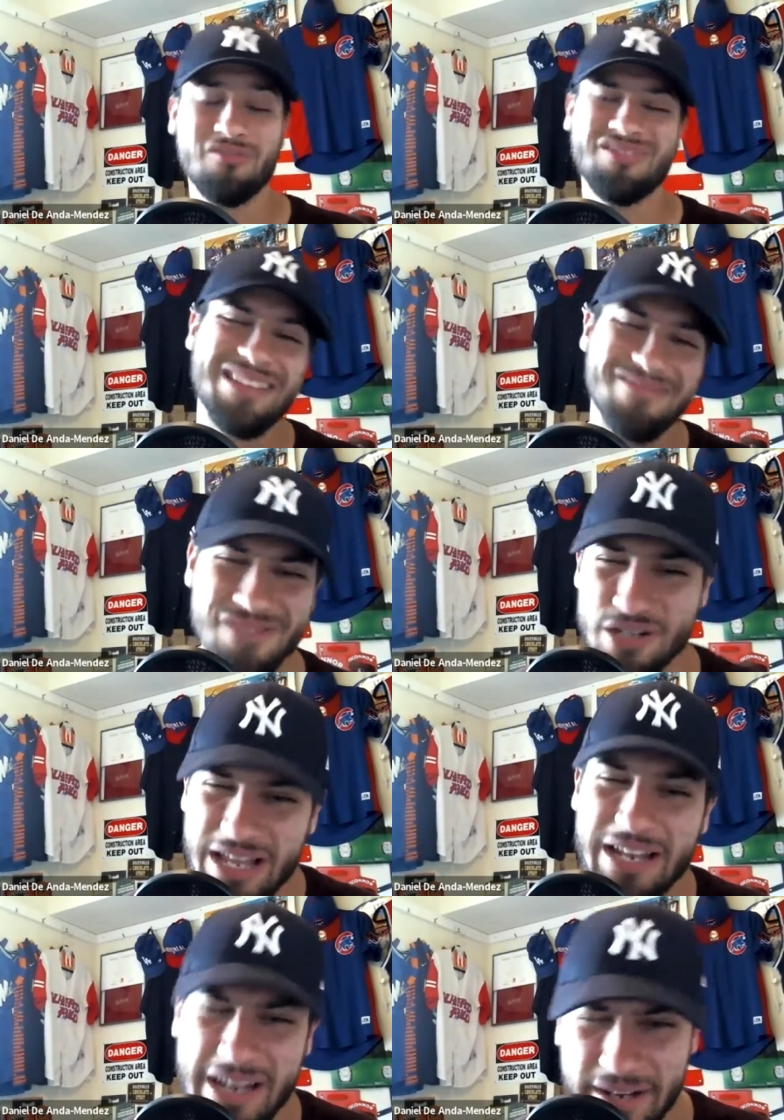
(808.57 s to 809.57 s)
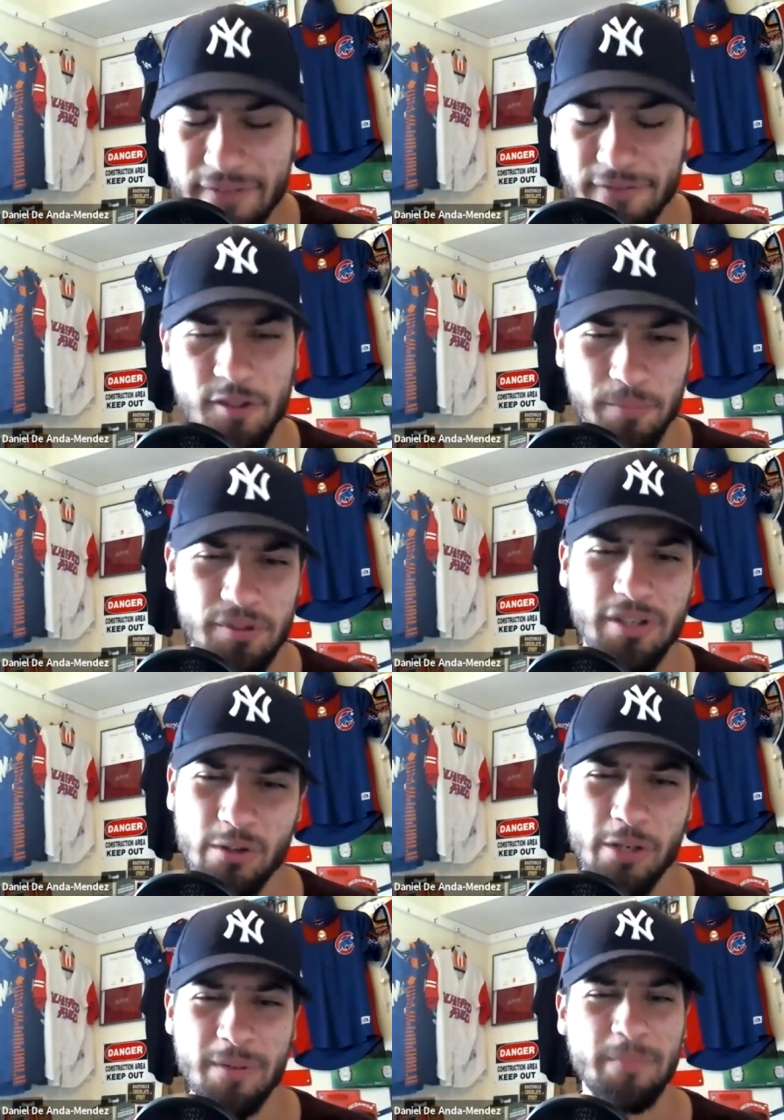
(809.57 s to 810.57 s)
Not any future, but you get
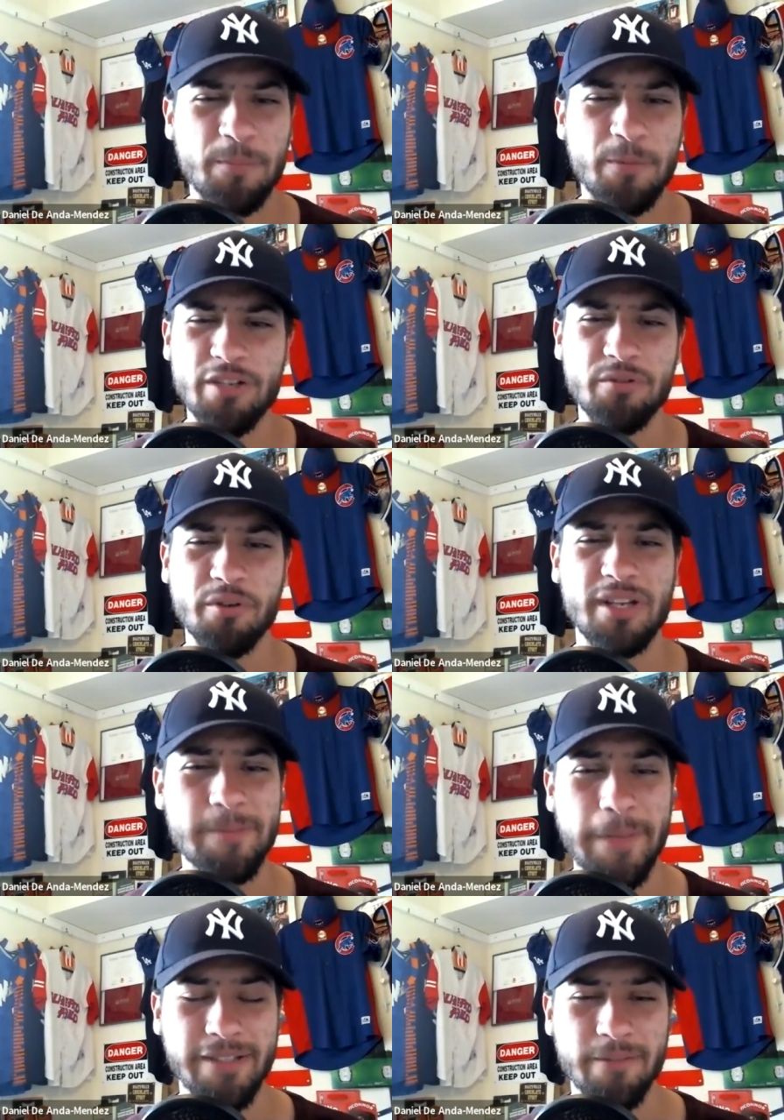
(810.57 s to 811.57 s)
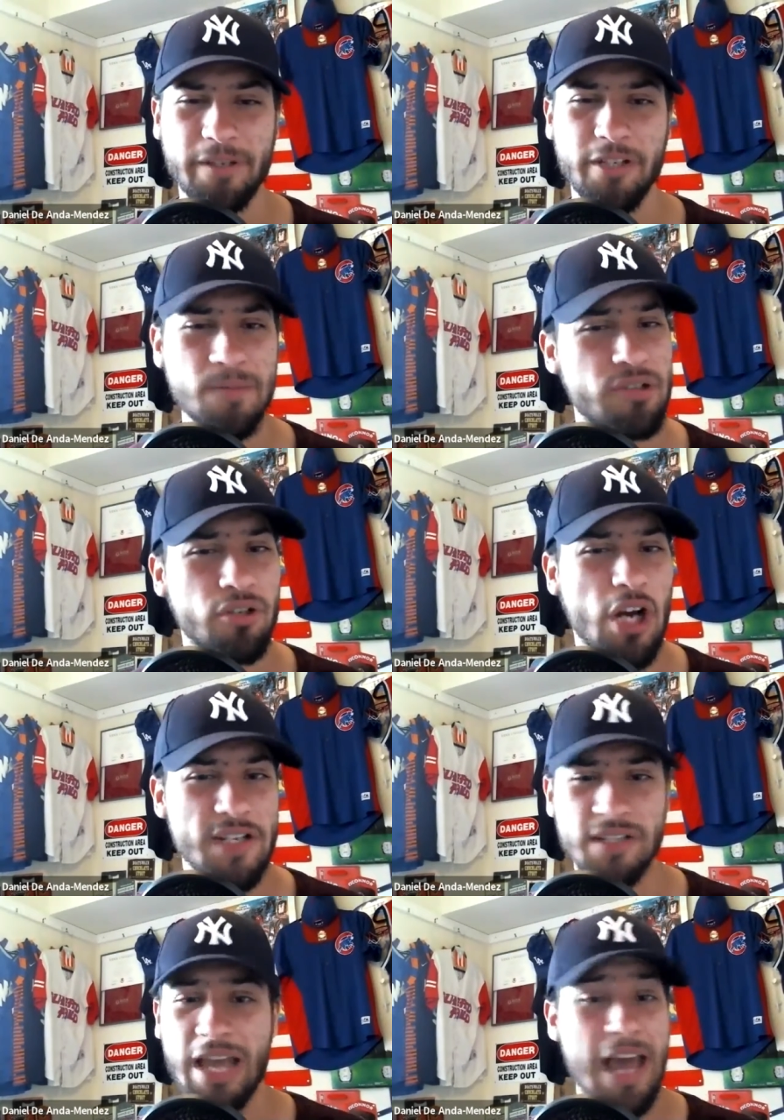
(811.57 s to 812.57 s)
what I mean. People that you don't expect to become stars
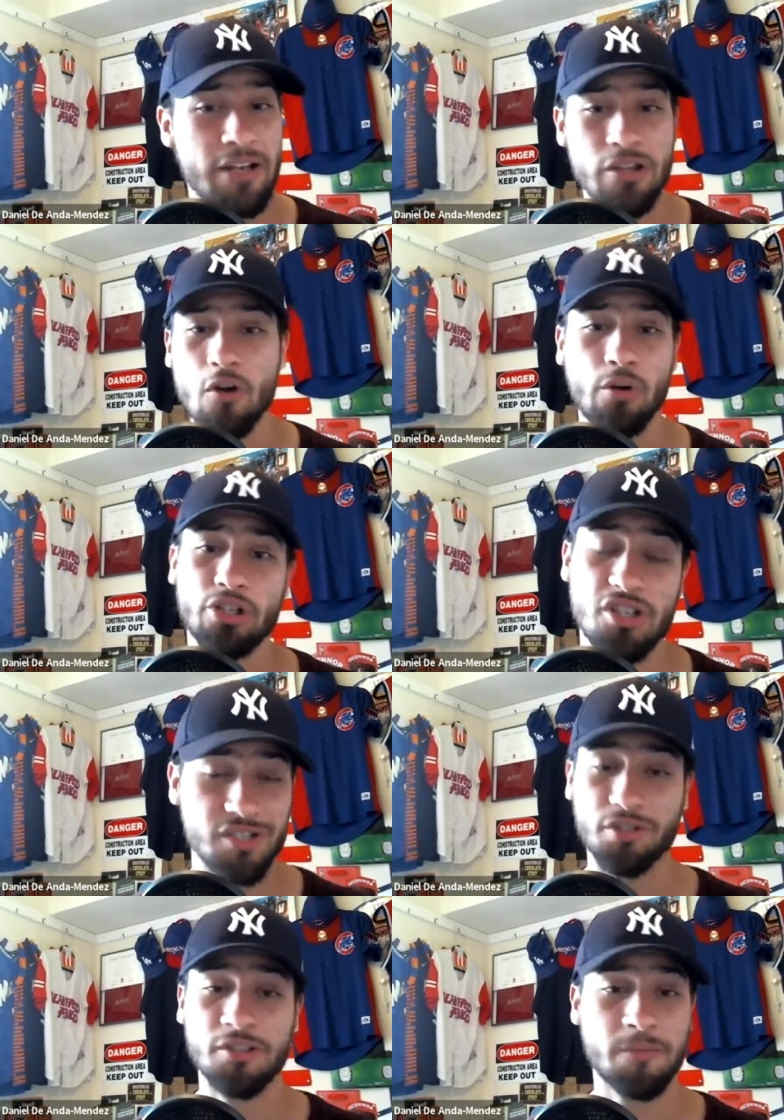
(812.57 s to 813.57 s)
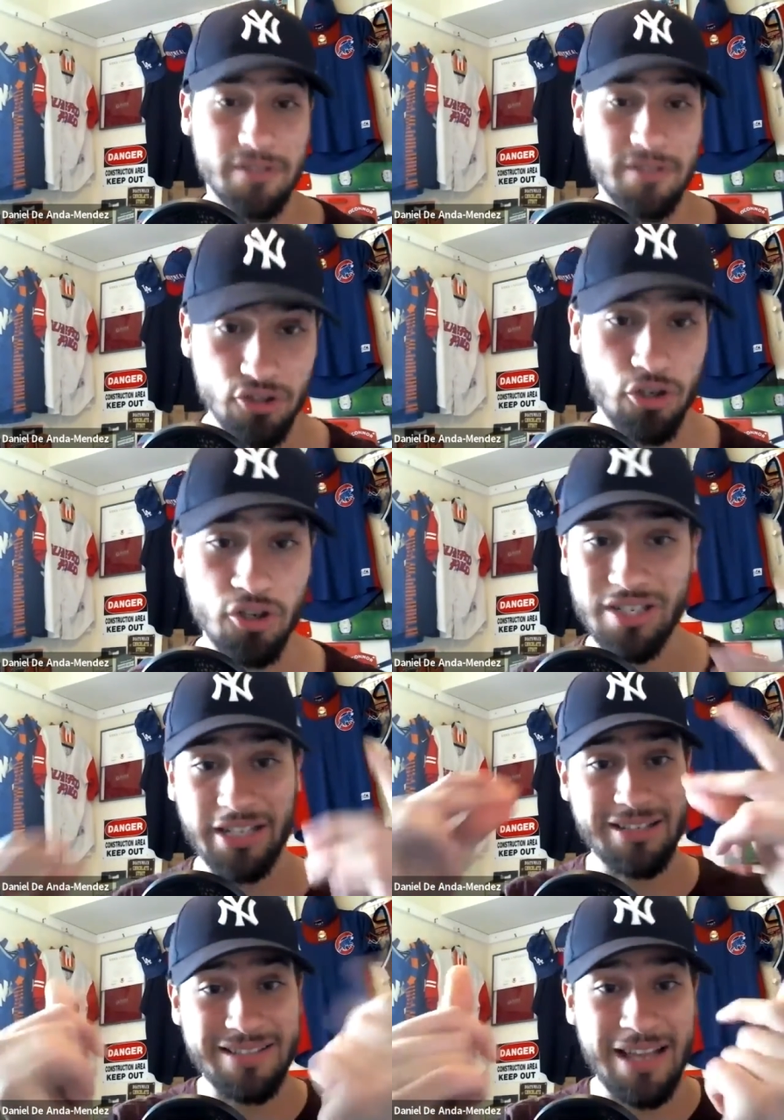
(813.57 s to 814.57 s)
and they out of nowhere just turn them into stars like
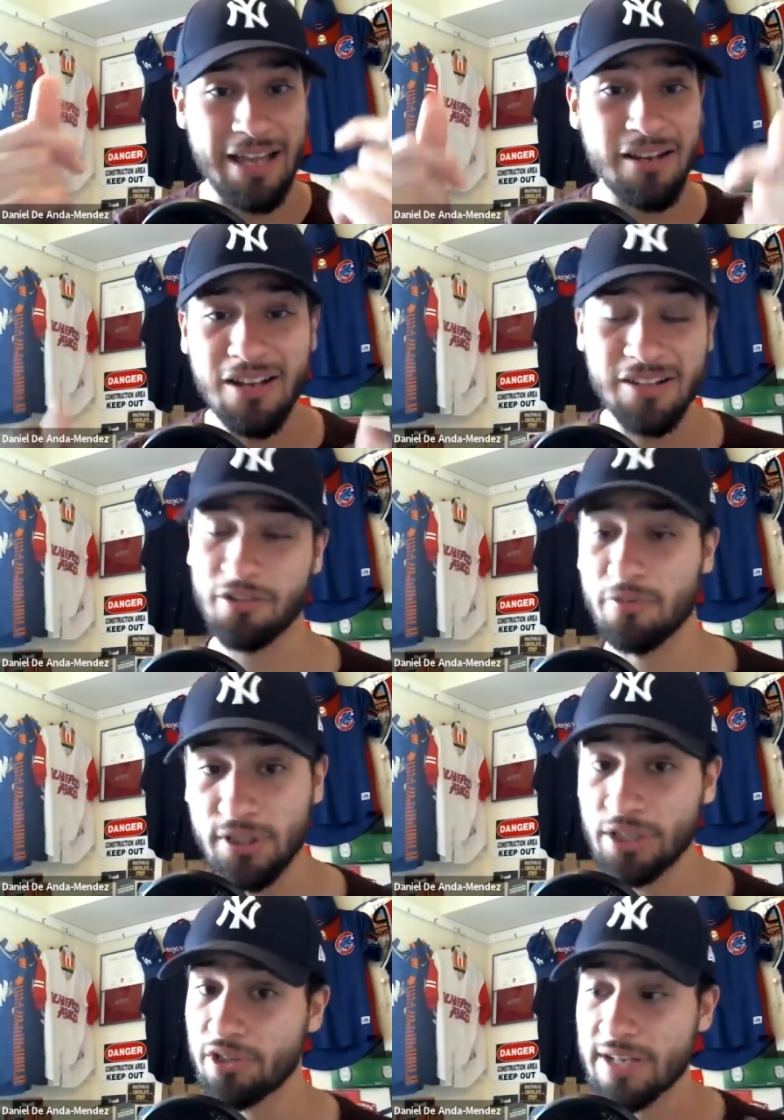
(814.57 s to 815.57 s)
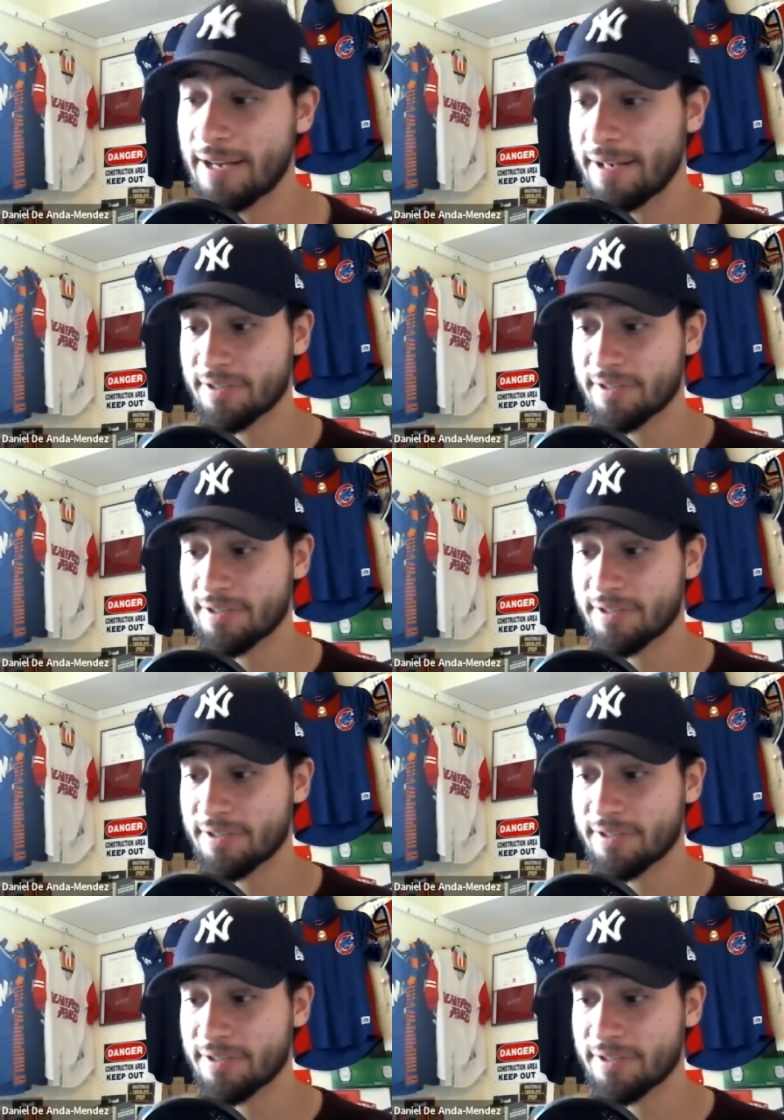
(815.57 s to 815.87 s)
it's that. They're really good at it.